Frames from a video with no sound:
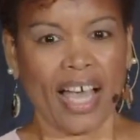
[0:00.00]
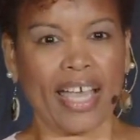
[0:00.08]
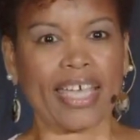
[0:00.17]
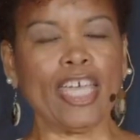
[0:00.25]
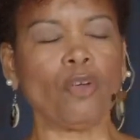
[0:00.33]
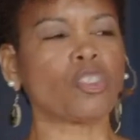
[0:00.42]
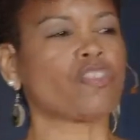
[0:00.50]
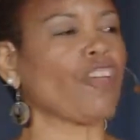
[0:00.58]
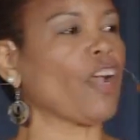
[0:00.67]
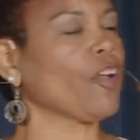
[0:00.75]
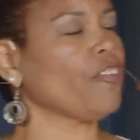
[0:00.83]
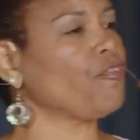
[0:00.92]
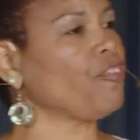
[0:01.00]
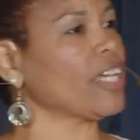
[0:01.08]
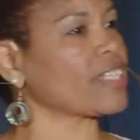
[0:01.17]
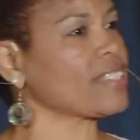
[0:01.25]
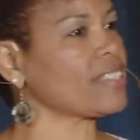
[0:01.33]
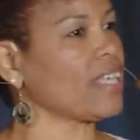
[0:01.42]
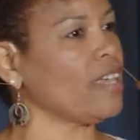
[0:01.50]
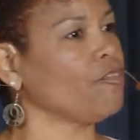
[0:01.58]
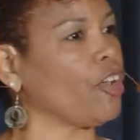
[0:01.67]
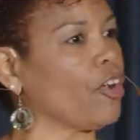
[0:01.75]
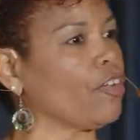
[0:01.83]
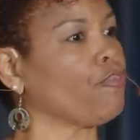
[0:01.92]
He was very fixed and
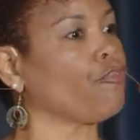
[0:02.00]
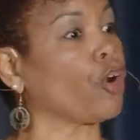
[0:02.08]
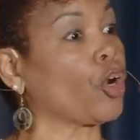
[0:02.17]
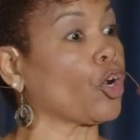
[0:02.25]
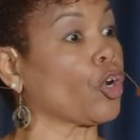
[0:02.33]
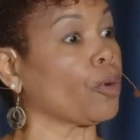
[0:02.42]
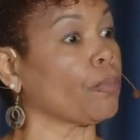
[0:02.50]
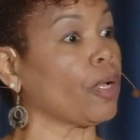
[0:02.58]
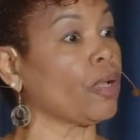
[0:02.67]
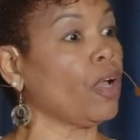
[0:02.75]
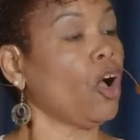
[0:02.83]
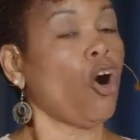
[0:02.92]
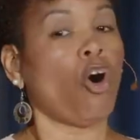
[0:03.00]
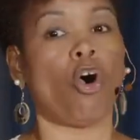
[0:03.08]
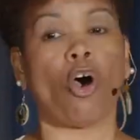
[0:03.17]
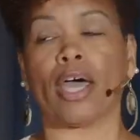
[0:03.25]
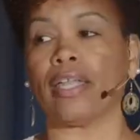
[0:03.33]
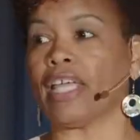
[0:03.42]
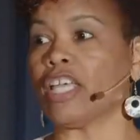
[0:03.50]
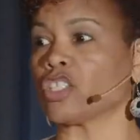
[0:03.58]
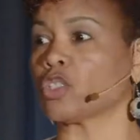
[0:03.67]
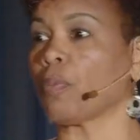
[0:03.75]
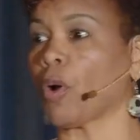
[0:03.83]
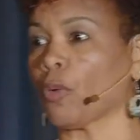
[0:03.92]
very firm on
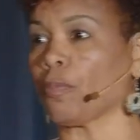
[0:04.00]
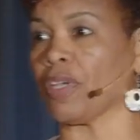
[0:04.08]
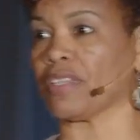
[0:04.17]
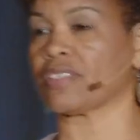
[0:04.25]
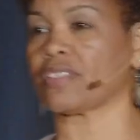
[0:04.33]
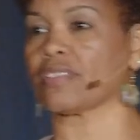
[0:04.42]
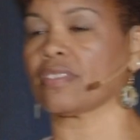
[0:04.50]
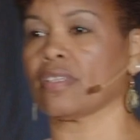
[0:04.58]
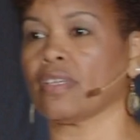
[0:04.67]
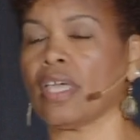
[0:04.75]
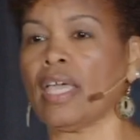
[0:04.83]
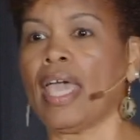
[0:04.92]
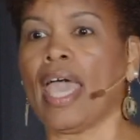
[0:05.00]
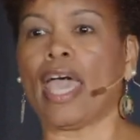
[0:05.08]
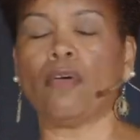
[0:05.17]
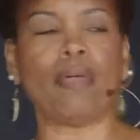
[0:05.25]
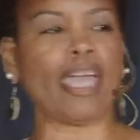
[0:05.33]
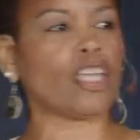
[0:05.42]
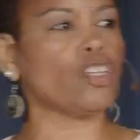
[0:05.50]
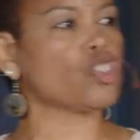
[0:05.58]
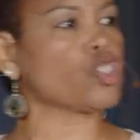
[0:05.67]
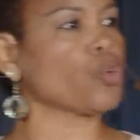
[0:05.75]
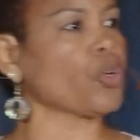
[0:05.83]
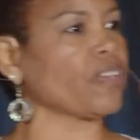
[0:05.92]
his purpose and making
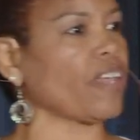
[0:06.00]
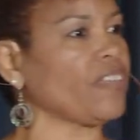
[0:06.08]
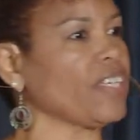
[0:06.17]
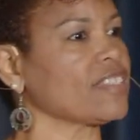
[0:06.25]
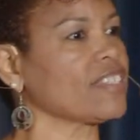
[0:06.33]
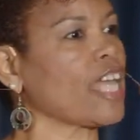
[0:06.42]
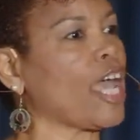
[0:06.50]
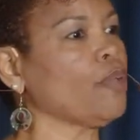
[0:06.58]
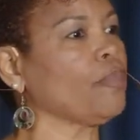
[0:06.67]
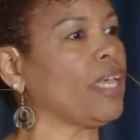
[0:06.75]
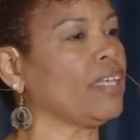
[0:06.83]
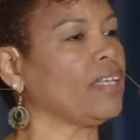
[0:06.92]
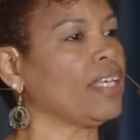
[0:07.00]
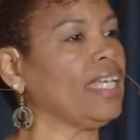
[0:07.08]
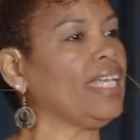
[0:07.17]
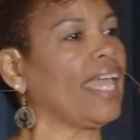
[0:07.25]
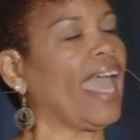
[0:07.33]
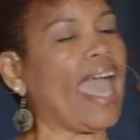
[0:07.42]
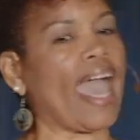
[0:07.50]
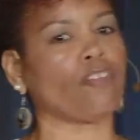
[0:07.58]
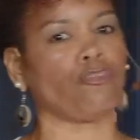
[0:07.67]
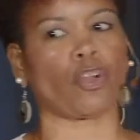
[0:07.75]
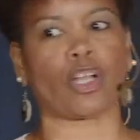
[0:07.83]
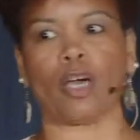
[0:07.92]
sure that the assignment he had
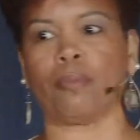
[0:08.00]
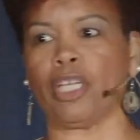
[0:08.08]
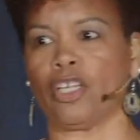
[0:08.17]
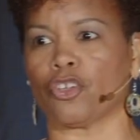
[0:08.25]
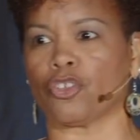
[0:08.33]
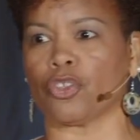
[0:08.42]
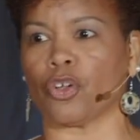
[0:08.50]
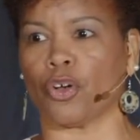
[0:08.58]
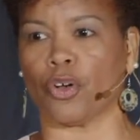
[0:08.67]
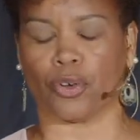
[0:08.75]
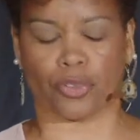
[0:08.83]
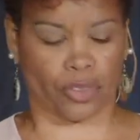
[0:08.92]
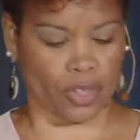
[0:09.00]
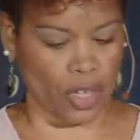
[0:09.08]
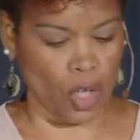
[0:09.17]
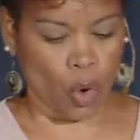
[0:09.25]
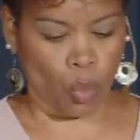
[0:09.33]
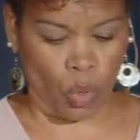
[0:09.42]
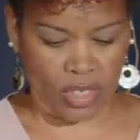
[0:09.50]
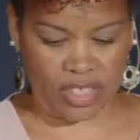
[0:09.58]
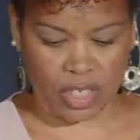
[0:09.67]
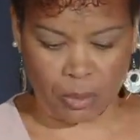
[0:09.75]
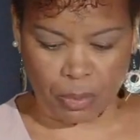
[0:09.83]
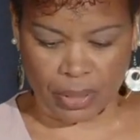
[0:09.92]
for coming here to the earth was
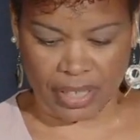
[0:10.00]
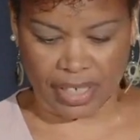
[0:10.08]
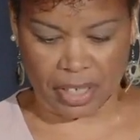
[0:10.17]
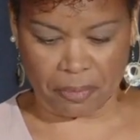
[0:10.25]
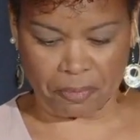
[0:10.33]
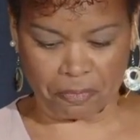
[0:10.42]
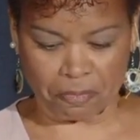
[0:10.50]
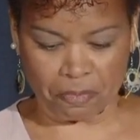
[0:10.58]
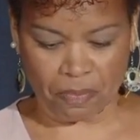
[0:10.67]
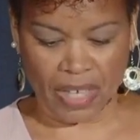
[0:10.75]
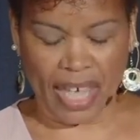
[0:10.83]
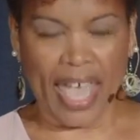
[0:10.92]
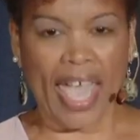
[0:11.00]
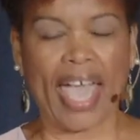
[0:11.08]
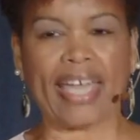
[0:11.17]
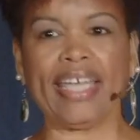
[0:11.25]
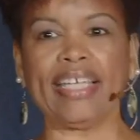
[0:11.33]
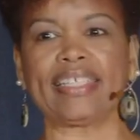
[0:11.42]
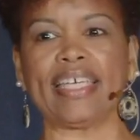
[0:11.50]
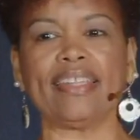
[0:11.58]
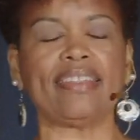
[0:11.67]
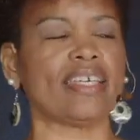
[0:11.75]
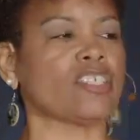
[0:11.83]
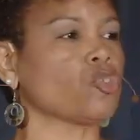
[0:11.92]
completed. And he
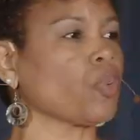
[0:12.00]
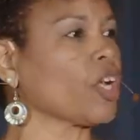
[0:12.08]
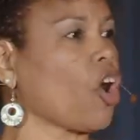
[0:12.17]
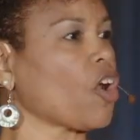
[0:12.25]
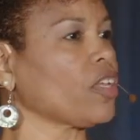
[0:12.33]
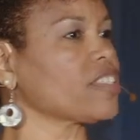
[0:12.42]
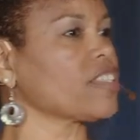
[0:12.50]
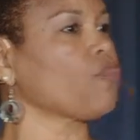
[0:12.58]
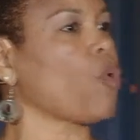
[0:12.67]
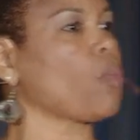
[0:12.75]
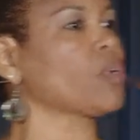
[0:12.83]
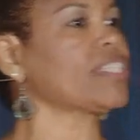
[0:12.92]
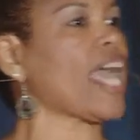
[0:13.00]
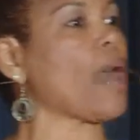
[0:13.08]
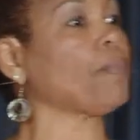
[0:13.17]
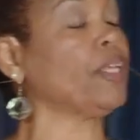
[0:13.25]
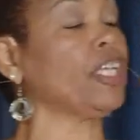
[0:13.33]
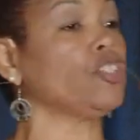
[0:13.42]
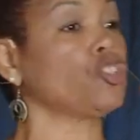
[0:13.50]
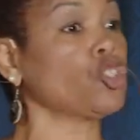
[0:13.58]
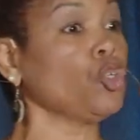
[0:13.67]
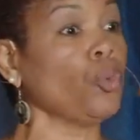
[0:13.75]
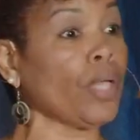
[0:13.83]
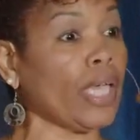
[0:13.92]
did this regardless of what was happening
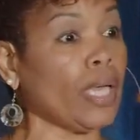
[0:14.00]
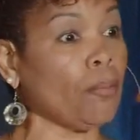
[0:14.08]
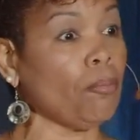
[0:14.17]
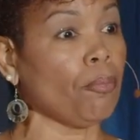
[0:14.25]
to him